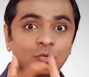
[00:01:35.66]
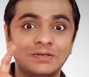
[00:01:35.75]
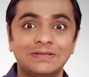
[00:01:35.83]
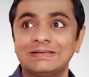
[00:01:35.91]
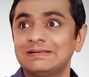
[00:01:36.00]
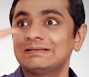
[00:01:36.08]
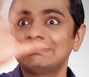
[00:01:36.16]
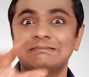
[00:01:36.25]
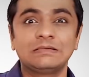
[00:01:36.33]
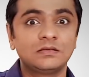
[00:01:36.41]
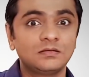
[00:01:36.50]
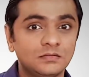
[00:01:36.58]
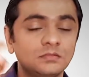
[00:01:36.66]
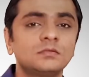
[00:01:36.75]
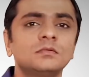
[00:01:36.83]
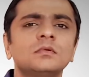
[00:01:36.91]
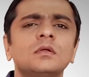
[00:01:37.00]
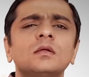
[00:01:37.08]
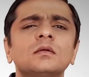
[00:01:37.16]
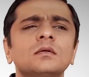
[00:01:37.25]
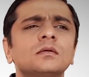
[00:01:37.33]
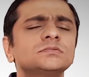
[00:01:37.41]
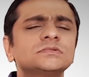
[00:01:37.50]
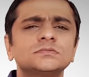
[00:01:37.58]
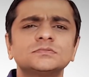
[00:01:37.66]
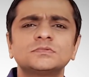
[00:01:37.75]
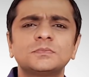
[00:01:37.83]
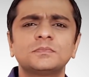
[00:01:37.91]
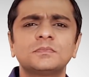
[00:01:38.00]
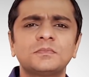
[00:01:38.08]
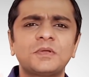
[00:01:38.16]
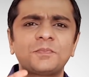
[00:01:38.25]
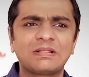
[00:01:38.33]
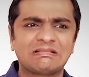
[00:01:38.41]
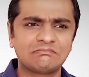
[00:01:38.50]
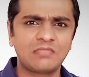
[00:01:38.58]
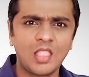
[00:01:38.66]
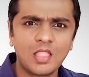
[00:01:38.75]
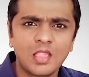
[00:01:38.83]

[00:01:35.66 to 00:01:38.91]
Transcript: In the UK, social gatherings are not allowed.